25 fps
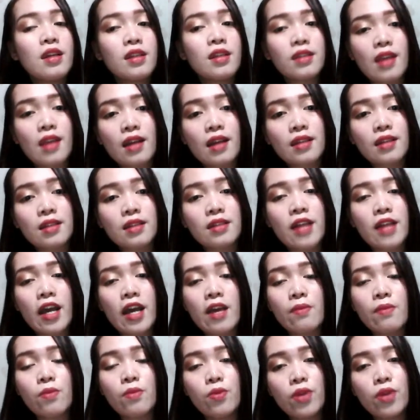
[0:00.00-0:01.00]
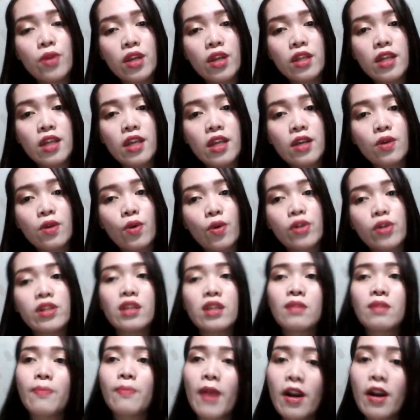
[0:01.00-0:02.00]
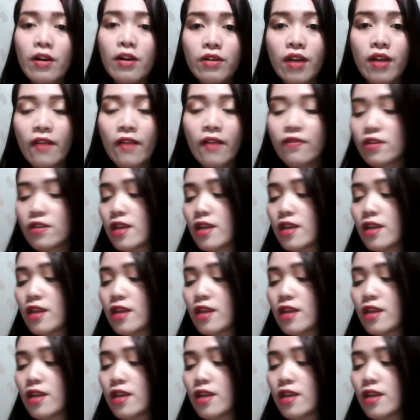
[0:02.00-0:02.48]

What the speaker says: text that I am reading or this paragraph